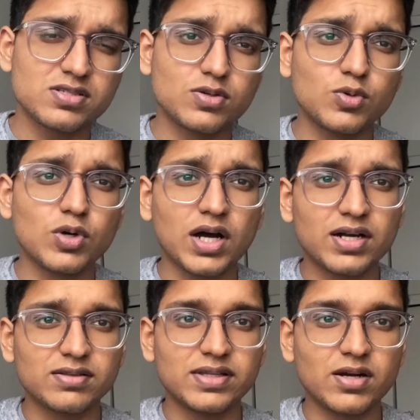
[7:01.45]
who
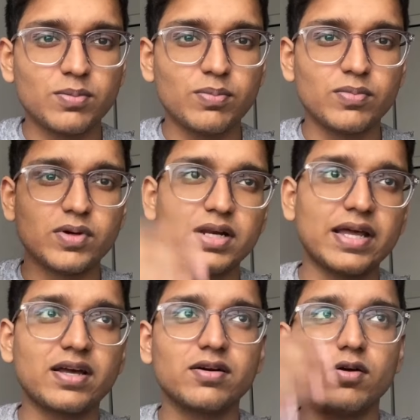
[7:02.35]
are there
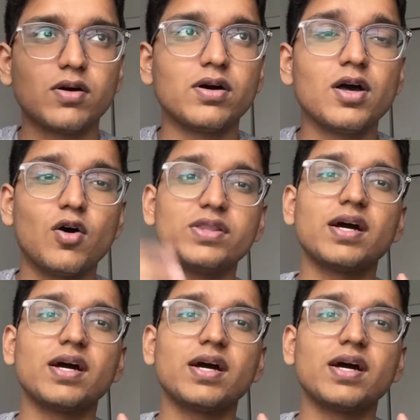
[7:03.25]
like on